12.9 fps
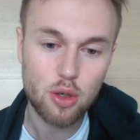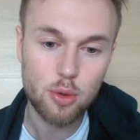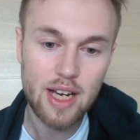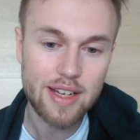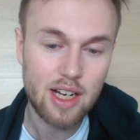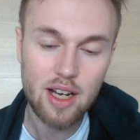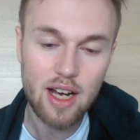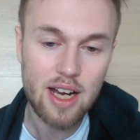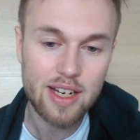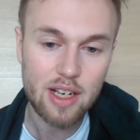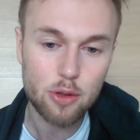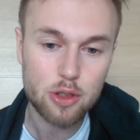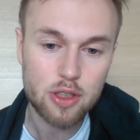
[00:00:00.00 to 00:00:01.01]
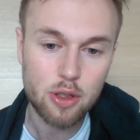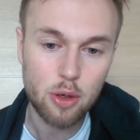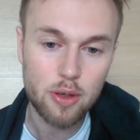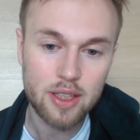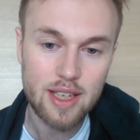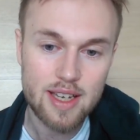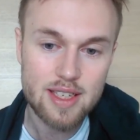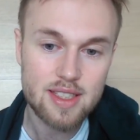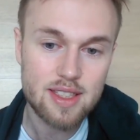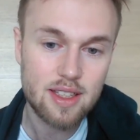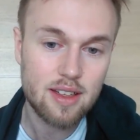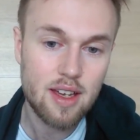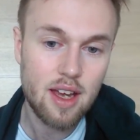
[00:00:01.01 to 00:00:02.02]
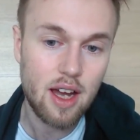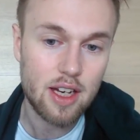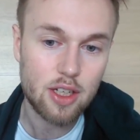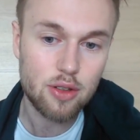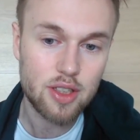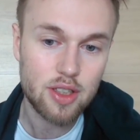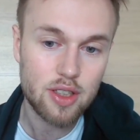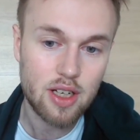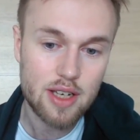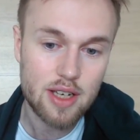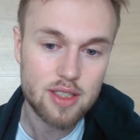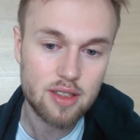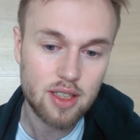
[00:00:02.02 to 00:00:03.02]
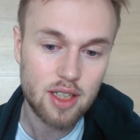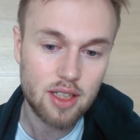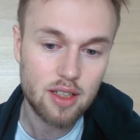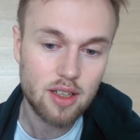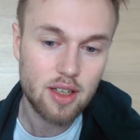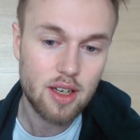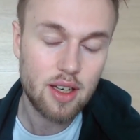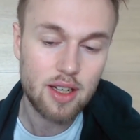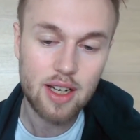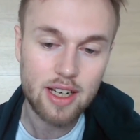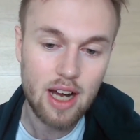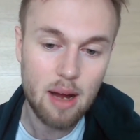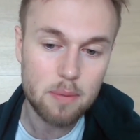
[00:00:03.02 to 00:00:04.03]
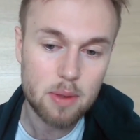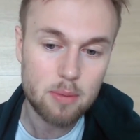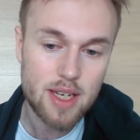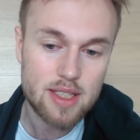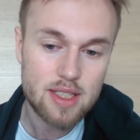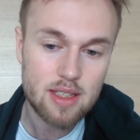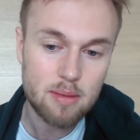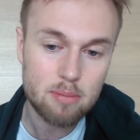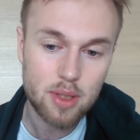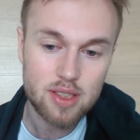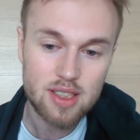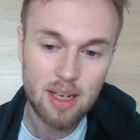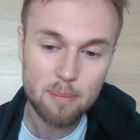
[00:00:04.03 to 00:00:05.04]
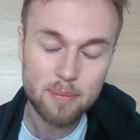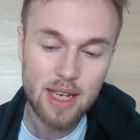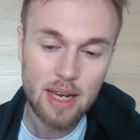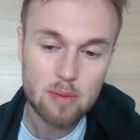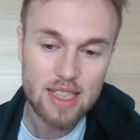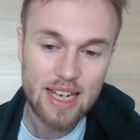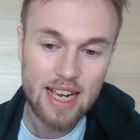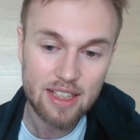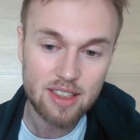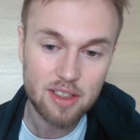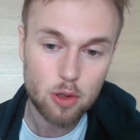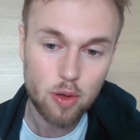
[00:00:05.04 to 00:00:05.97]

high outgoingness, high curiosity, and high optimism, but sometimes lacked in